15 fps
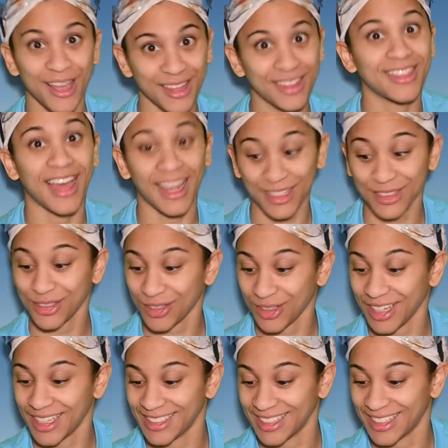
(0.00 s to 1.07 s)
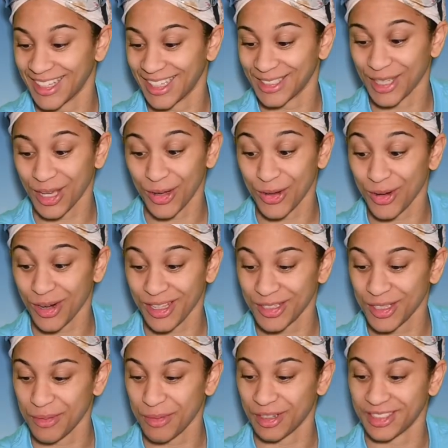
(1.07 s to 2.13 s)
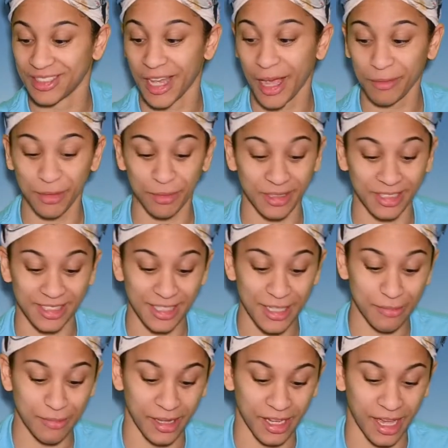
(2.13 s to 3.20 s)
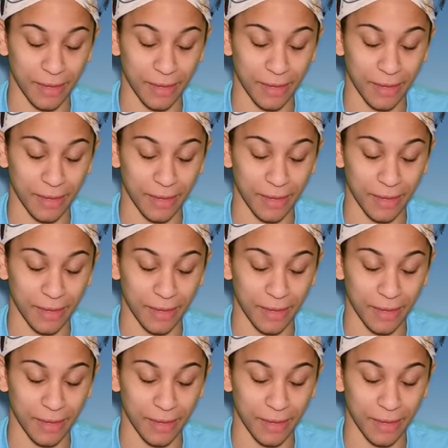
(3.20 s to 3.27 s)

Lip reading: That is crazy. That's a crazy amount of time to be sleeping.